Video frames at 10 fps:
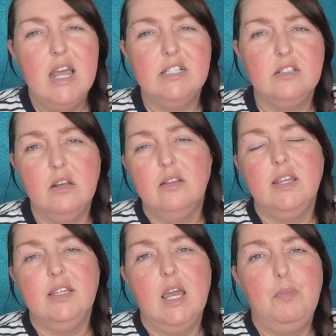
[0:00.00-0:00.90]
It's not
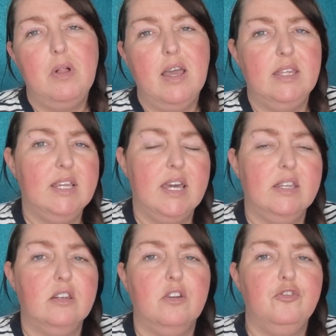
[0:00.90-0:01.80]
like you apply, you get
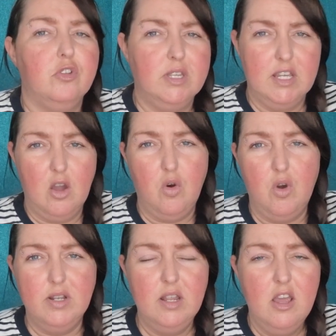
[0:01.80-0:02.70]
an interview and you get
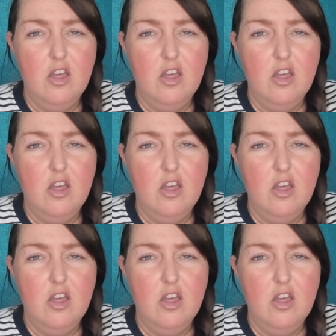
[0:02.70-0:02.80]
on.